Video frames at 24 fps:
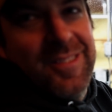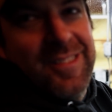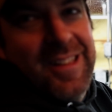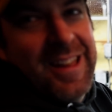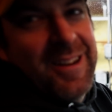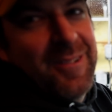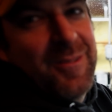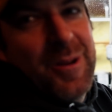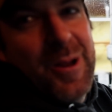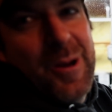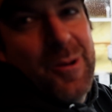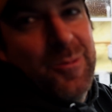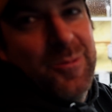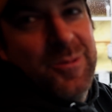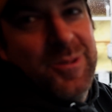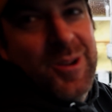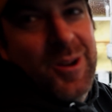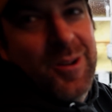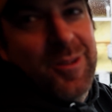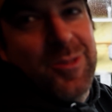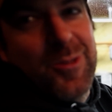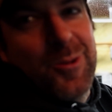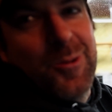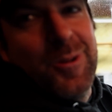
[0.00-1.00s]
I don't know,
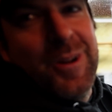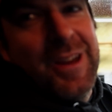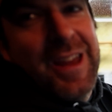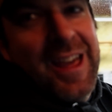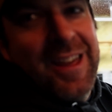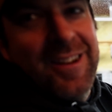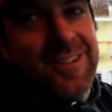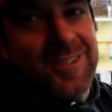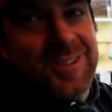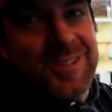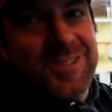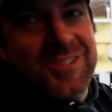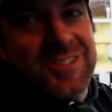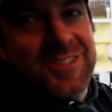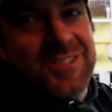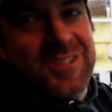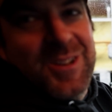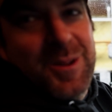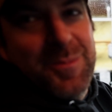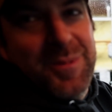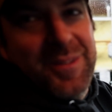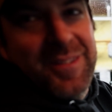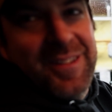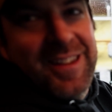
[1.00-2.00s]
Doug 30 headers or
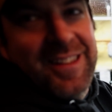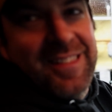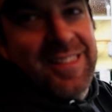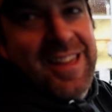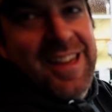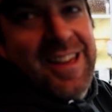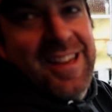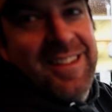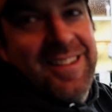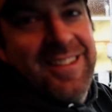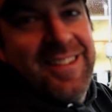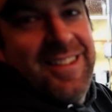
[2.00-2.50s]
something like that.